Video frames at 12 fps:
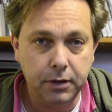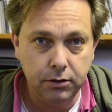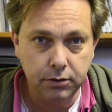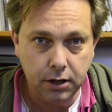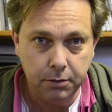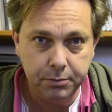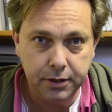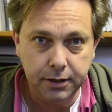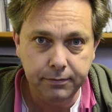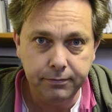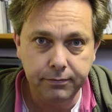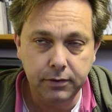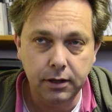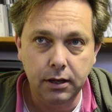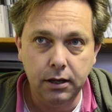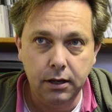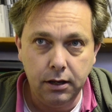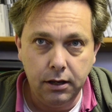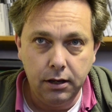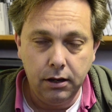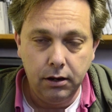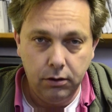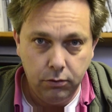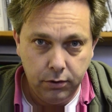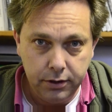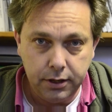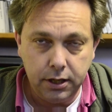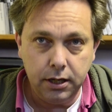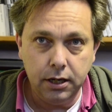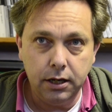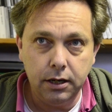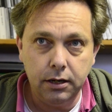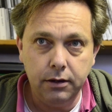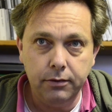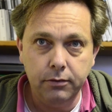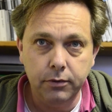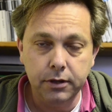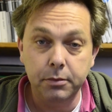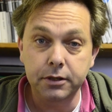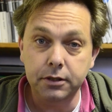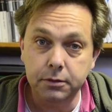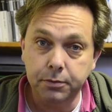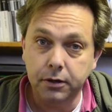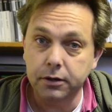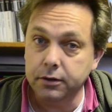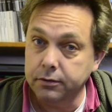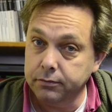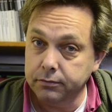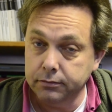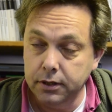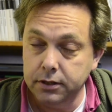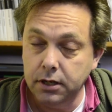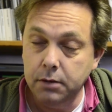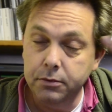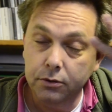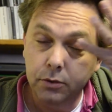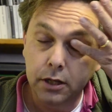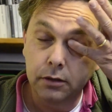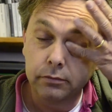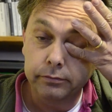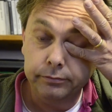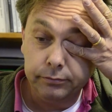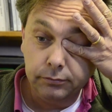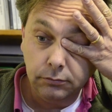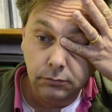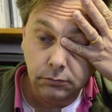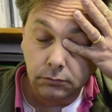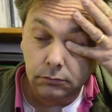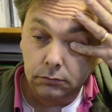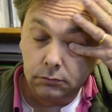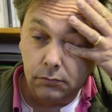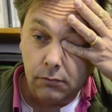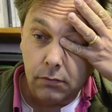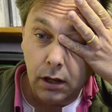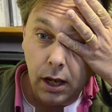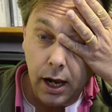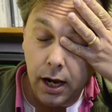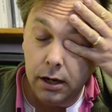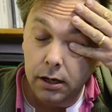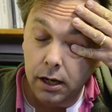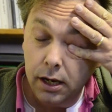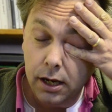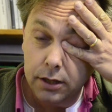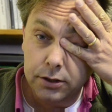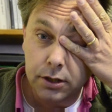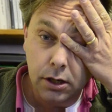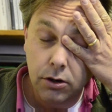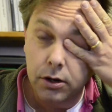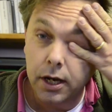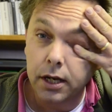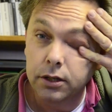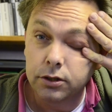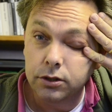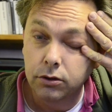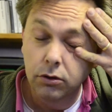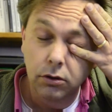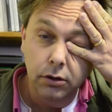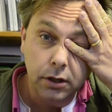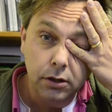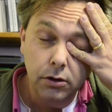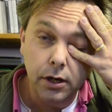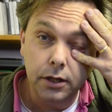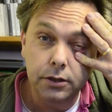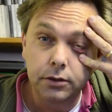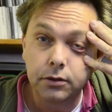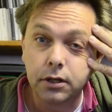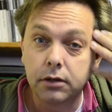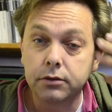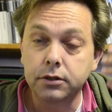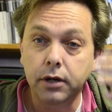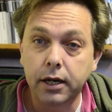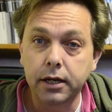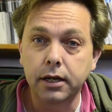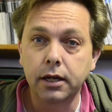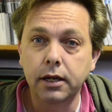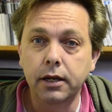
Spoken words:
my own company with a business partner. His name is Will, and it's a cooking school or a cooking studio. So I